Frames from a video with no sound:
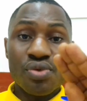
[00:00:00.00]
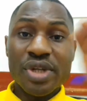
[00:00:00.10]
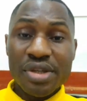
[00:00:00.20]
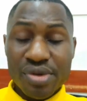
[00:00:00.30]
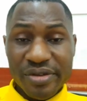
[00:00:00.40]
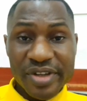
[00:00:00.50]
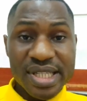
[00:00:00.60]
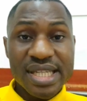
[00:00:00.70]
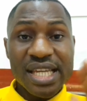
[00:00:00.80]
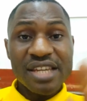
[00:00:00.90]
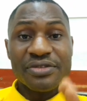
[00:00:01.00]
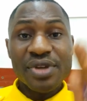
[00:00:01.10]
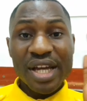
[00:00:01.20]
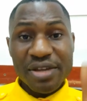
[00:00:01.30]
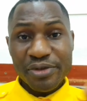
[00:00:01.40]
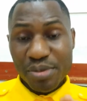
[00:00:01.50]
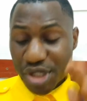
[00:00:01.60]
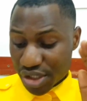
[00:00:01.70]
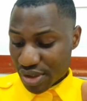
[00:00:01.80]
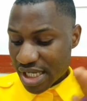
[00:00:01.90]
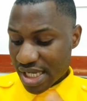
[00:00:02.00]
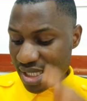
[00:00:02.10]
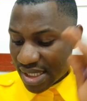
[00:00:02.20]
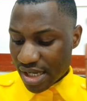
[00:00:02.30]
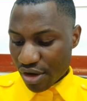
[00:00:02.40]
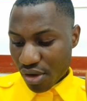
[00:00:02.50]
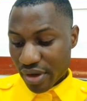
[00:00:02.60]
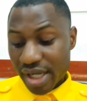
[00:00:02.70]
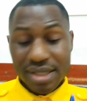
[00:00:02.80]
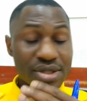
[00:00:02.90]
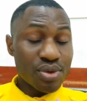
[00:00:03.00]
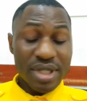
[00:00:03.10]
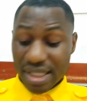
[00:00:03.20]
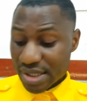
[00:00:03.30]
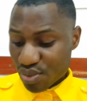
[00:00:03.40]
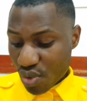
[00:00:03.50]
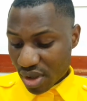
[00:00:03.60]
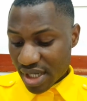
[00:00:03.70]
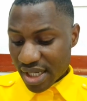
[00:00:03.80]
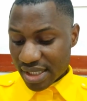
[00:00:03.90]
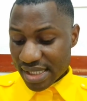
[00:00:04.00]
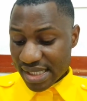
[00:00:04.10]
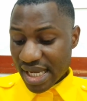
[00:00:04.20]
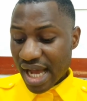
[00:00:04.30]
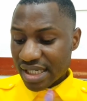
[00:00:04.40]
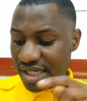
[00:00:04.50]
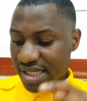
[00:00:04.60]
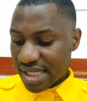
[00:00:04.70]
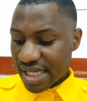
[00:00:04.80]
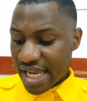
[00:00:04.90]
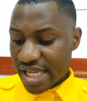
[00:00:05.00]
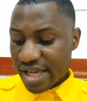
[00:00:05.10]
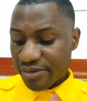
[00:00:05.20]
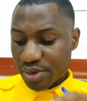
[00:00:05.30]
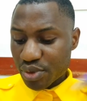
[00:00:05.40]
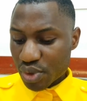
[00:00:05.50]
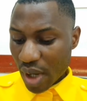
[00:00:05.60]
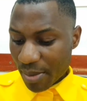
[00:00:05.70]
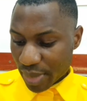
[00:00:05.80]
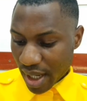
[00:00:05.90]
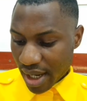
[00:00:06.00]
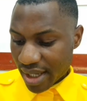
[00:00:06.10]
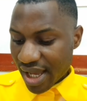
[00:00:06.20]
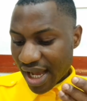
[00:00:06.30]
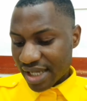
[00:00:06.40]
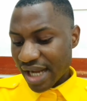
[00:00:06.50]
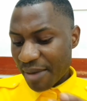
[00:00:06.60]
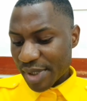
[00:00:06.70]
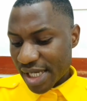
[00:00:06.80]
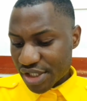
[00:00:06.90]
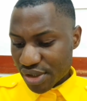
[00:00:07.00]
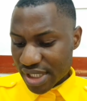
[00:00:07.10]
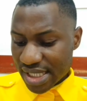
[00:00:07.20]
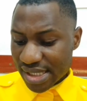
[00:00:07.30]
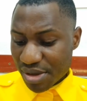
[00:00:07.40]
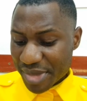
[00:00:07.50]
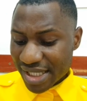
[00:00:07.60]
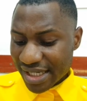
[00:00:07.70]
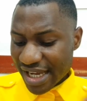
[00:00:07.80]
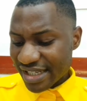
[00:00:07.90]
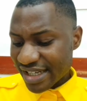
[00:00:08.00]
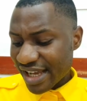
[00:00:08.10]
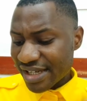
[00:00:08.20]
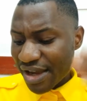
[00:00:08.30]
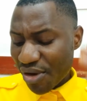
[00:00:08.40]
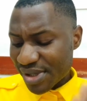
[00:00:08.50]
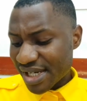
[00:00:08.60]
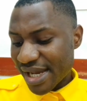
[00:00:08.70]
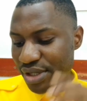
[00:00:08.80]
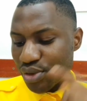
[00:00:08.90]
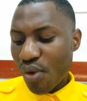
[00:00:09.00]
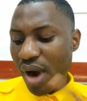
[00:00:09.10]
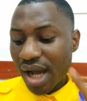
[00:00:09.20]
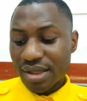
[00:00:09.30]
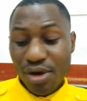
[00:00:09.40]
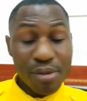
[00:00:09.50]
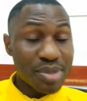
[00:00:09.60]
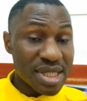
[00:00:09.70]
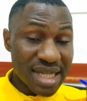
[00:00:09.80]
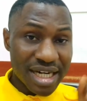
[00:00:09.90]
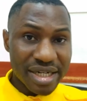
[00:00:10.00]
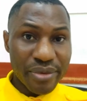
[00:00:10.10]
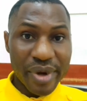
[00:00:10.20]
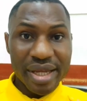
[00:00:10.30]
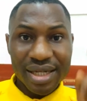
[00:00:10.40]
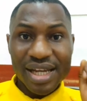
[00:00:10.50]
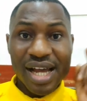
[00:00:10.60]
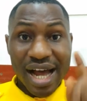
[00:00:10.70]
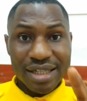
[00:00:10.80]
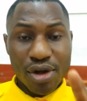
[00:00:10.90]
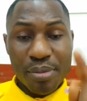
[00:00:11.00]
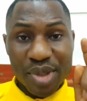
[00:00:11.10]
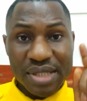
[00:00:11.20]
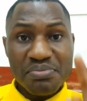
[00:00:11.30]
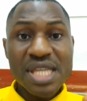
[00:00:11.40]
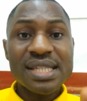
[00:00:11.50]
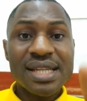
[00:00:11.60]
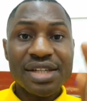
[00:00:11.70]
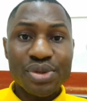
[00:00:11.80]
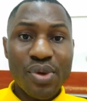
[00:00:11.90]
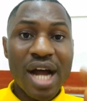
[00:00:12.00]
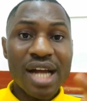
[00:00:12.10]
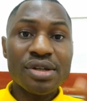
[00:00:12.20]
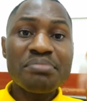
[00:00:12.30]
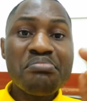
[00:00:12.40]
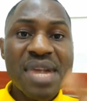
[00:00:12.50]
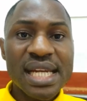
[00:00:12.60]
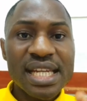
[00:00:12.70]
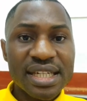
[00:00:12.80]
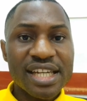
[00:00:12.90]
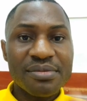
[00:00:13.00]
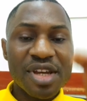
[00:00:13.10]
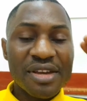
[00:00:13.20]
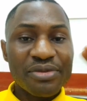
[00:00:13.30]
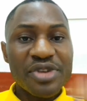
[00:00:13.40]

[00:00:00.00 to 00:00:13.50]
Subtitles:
to the university if your information is correct. So that is what they say, and there is a link here for you to apply. An application is submitted entirely online. No hard copies are required. Hard copies means that you are not mailing them